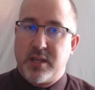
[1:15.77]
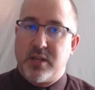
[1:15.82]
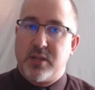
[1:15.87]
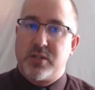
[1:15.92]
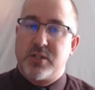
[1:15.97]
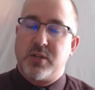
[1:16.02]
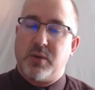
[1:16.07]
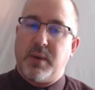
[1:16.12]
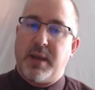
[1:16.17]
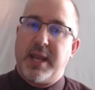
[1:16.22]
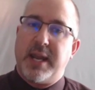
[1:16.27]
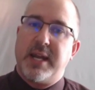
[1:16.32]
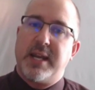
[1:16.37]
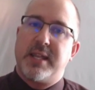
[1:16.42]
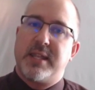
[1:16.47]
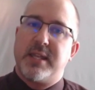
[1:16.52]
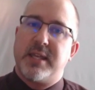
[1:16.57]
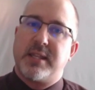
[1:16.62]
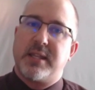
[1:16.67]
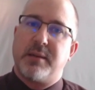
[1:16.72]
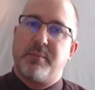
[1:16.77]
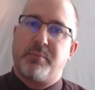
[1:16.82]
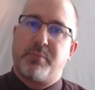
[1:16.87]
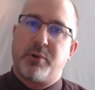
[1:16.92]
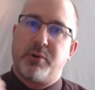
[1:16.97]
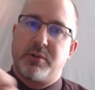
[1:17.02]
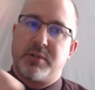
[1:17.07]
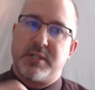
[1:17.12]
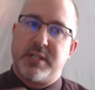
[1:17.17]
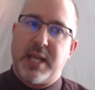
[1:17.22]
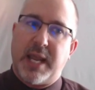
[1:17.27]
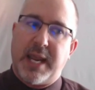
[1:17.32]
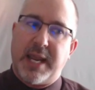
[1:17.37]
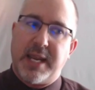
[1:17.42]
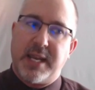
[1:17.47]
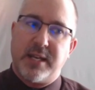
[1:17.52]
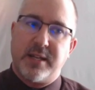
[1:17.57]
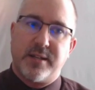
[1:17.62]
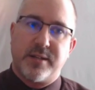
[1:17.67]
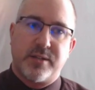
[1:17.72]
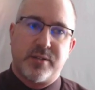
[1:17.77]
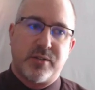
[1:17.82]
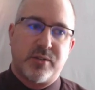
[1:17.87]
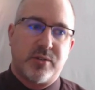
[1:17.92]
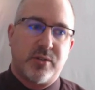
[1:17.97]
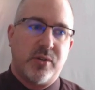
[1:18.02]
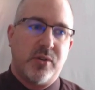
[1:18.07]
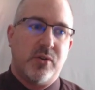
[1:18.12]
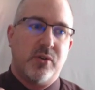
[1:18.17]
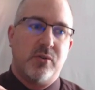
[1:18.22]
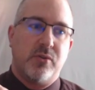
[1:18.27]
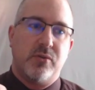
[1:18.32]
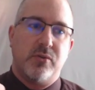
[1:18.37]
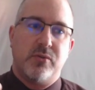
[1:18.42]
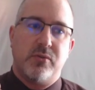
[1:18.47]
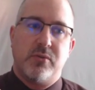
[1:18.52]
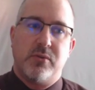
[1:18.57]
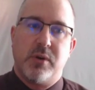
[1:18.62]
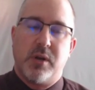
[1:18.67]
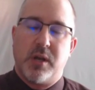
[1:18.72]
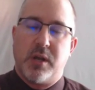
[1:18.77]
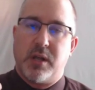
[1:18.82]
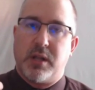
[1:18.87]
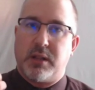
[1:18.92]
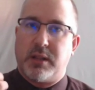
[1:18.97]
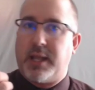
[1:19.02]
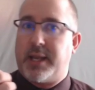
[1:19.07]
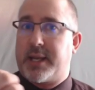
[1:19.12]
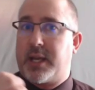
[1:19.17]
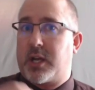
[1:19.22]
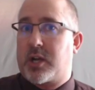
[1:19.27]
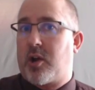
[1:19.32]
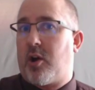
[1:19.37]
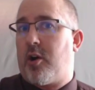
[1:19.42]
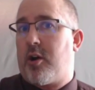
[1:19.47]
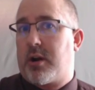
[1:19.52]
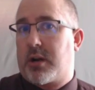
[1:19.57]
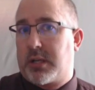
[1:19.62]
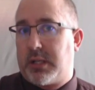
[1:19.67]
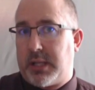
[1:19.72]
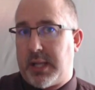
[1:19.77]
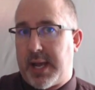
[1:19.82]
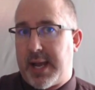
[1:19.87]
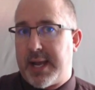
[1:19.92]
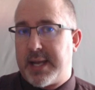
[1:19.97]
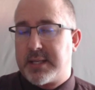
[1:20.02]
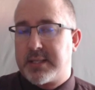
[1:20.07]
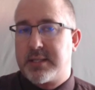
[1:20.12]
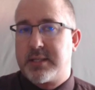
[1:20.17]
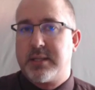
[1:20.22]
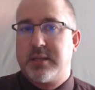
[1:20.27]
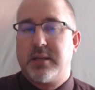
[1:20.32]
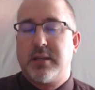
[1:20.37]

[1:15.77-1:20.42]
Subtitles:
So anything that pertains to like a car class